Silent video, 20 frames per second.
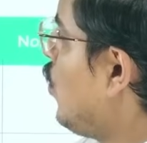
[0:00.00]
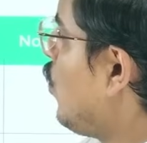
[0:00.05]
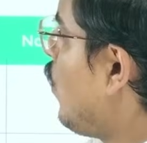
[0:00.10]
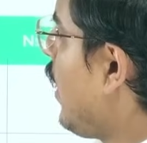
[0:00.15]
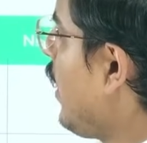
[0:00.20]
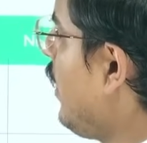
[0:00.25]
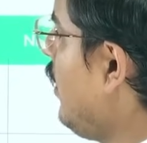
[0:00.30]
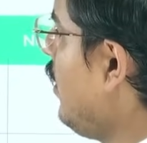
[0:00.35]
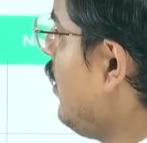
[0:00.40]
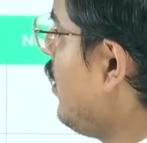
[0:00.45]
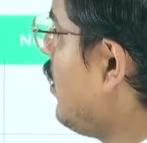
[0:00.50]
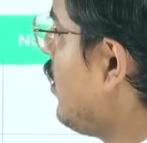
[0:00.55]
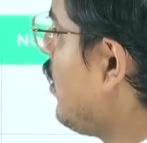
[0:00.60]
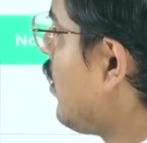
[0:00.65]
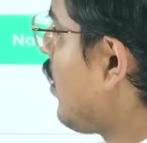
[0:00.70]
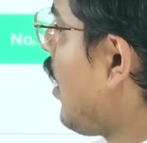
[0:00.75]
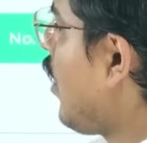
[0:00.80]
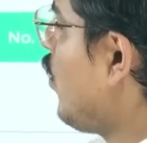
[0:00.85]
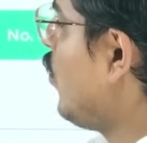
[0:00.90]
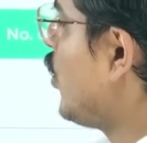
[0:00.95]
1,
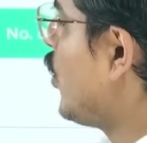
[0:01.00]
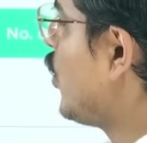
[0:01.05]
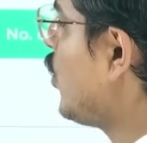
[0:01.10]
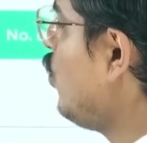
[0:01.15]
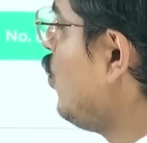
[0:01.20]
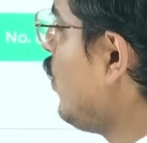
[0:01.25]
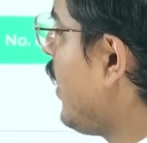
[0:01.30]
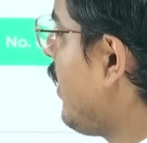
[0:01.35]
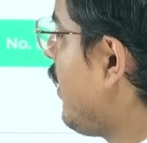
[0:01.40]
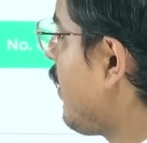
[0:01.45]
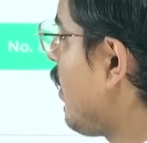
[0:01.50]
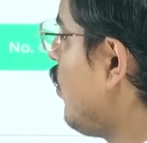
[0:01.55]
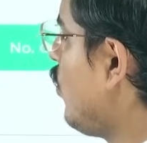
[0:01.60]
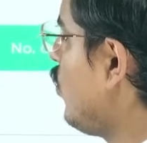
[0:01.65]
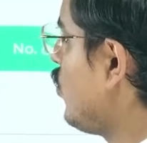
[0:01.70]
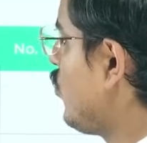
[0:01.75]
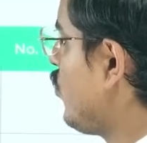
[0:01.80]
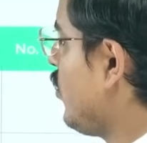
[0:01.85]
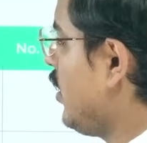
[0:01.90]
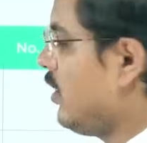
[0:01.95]
round 2, and
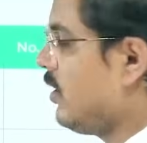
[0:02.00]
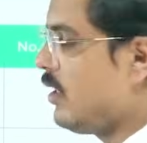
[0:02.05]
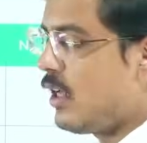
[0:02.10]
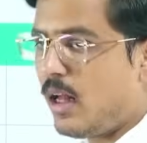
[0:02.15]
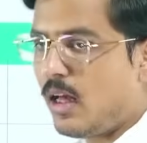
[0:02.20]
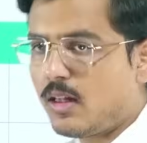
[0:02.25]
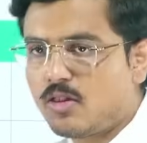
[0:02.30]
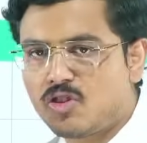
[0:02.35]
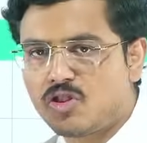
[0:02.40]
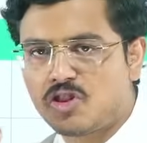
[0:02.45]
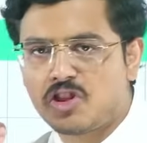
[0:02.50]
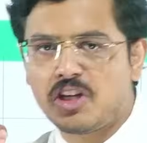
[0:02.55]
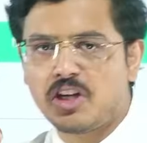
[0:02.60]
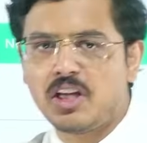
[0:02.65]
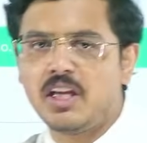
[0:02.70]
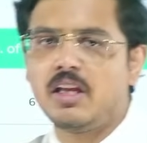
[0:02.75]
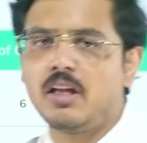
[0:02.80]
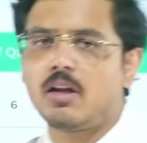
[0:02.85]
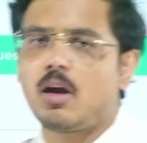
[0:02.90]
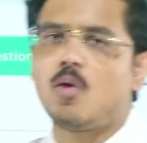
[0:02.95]
round 3. There are
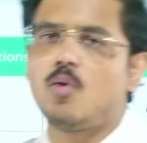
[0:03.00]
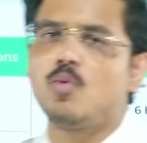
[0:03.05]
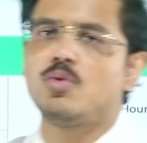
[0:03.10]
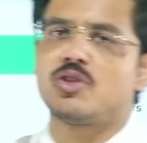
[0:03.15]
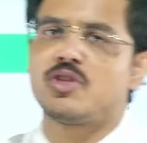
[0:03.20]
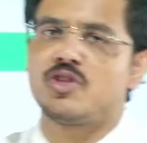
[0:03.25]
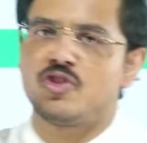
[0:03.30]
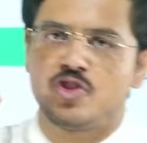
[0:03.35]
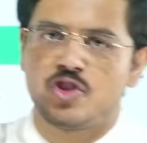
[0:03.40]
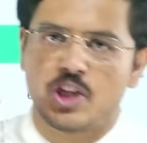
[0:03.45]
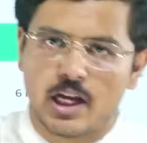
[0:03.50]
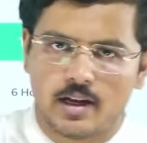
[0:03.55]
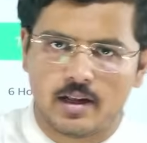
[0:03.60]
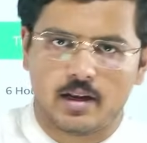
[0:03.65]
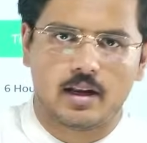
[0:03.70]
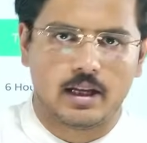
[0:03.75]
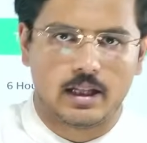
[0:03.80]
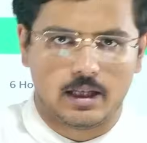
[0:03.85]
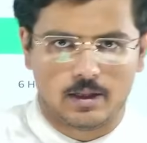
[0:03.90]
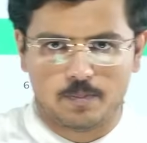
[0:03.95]
3 rounds
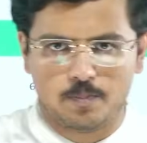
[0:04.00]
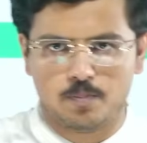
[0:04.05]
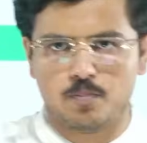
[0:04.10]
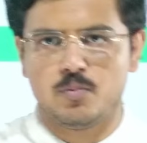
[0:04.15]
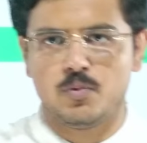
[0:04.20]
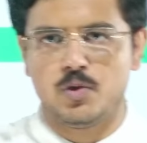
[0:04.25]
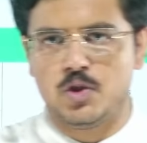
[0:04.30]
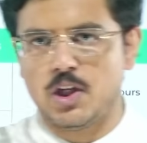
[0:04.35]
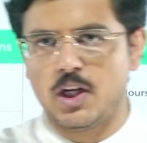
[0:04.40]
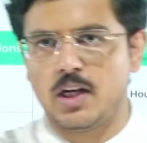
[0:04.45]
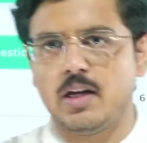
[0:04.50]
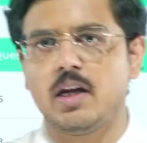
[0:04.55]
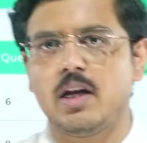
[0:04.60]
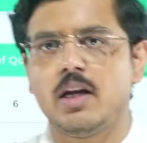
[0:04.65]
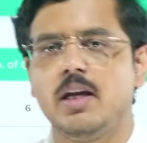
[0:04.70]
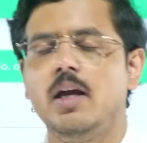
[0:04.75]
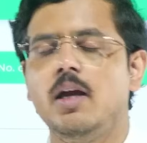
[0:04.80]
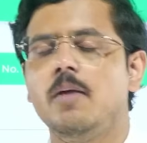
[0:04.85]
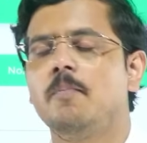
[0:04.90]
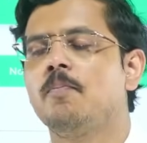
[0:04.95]
generally.
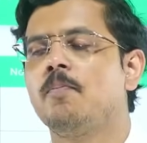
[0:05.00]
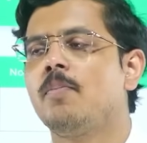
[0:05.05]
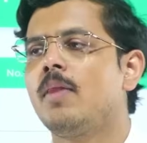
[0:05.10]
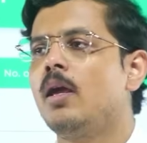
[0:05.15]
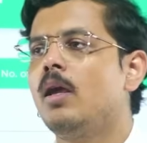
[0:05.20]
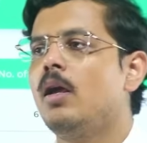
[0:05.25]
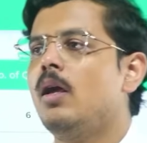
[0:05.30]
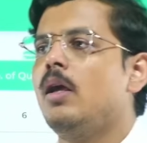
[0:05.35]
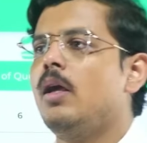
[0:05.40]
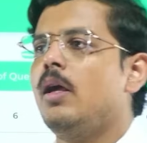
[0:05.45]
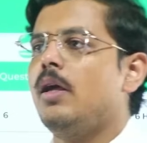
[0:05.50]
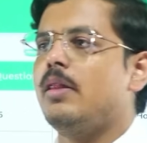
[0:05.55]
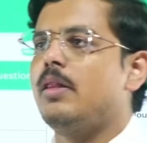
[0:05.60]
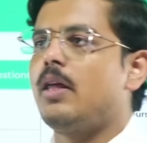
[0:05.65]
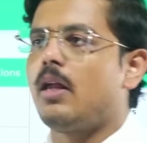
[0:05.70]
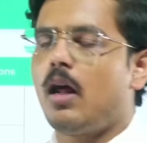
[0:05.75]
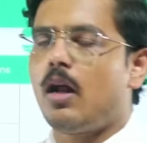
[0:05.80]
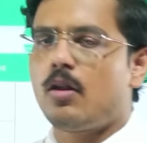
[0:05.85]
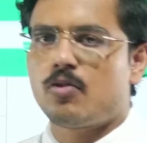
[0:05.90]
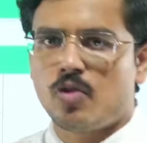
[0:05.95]
Generally,
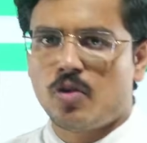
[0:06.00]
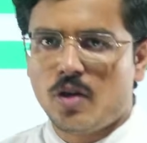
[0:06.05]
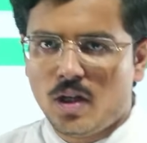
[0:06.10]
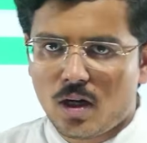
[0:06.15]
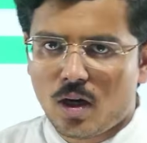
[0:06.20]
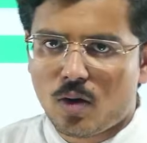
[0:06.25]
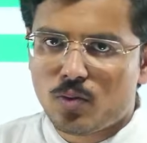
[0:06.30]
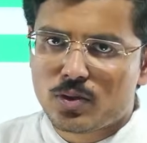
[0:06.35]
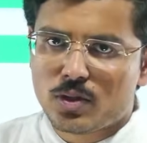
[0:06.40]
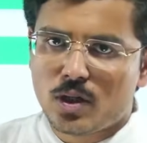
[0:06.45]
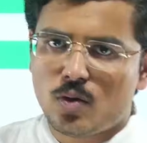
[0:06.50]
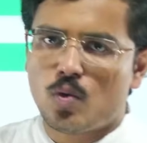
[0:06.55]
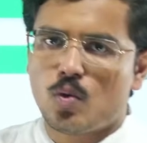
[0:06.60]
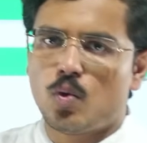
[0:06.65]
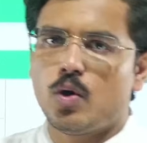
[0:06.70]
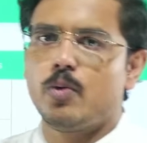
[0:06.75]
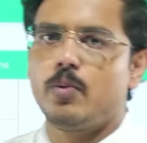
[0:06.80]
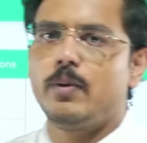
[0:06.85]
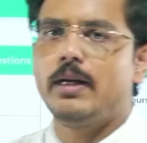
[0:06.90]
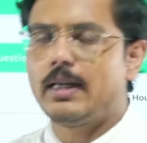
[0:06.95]
there are 3 rounds in
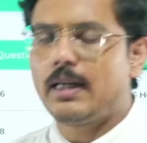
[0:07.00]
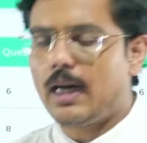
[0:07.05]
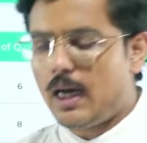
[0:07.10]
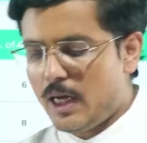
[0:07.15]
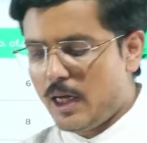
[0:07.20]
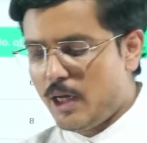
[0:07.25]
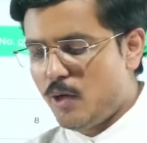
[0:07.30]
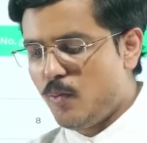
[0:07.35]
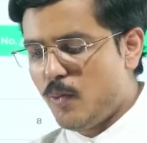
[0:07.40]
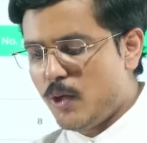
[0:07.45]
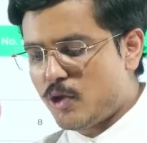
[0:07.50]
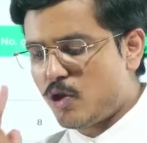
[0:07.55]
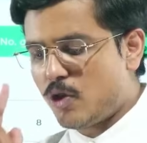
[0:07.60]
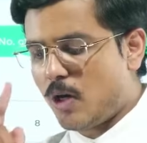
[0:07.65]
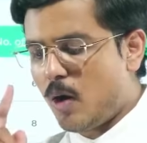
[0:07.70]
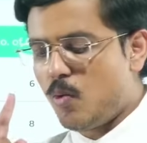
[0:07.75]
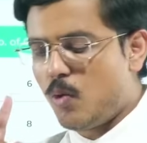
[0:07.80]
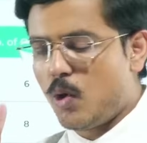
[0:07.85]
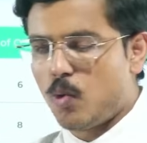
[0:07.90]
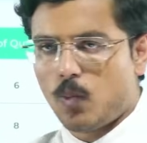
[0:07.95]
CodeVita, in which
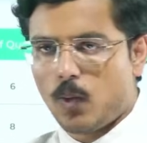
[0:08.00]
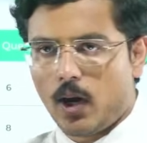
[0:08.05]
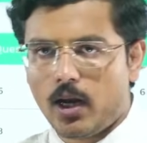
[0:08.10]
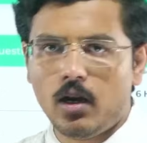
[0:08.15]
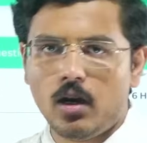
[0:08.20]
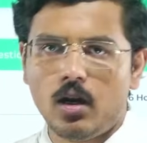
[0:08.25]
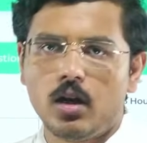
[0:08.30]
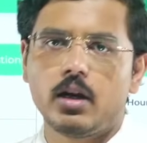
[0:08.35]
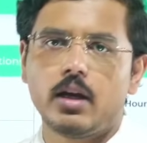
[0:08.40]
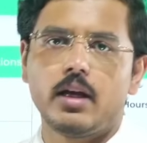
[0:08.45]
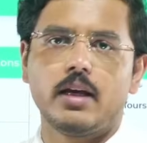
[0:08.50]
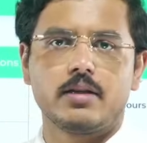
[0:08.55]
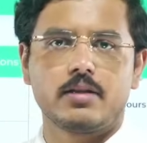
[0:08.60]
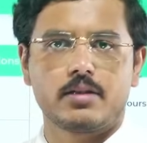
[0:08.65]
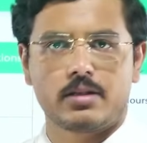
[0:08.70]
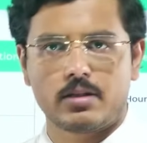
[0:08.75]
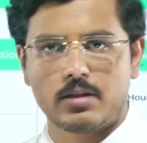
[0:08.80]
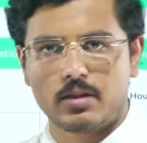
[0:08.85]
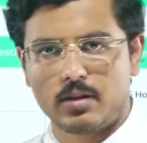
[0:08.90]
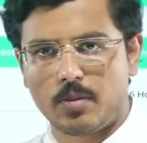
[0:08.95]
round 1
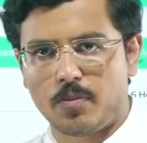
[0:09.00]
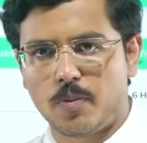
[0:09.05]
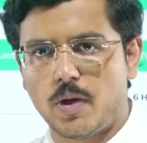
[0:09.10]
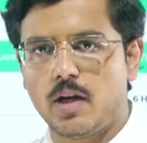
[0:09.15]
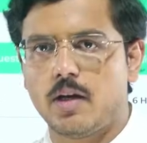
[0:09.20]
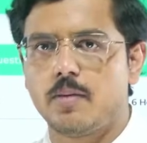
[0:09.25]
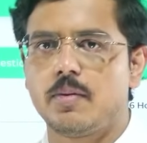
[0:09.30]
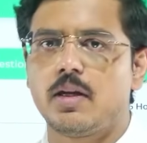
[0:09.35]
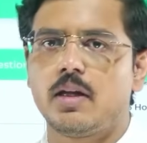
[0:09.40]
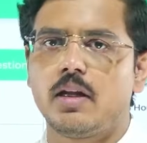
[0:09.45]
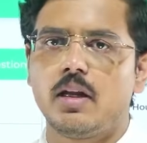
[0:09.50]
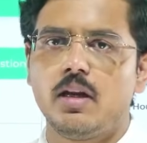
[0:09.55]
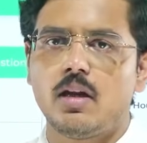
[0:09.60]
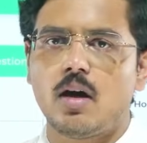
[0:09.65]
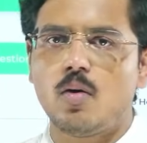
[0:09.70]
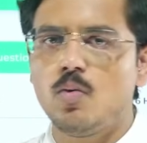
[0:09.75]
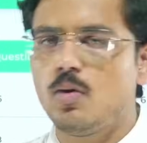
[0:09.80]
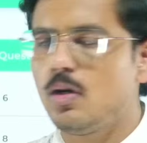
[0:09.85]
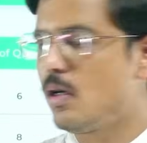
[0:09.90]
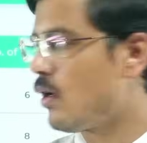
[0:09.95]
is the preliminary
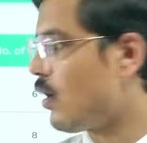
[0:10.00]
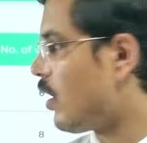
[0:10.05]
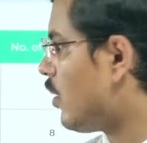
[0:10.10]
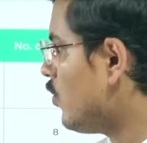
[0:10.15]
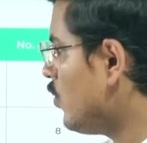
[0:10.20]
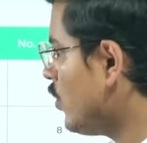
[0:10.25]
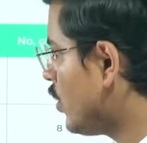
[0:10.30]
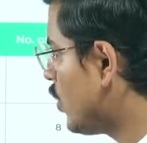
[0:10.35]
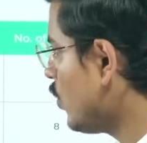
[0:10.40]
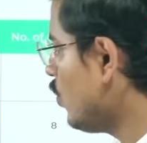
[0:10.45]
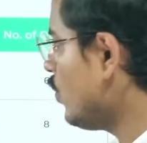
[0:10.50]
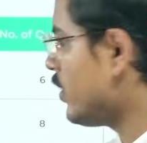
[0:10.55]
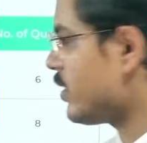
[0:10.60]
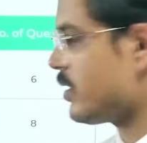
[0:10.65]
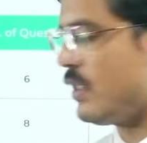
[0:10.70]
round, round 2 is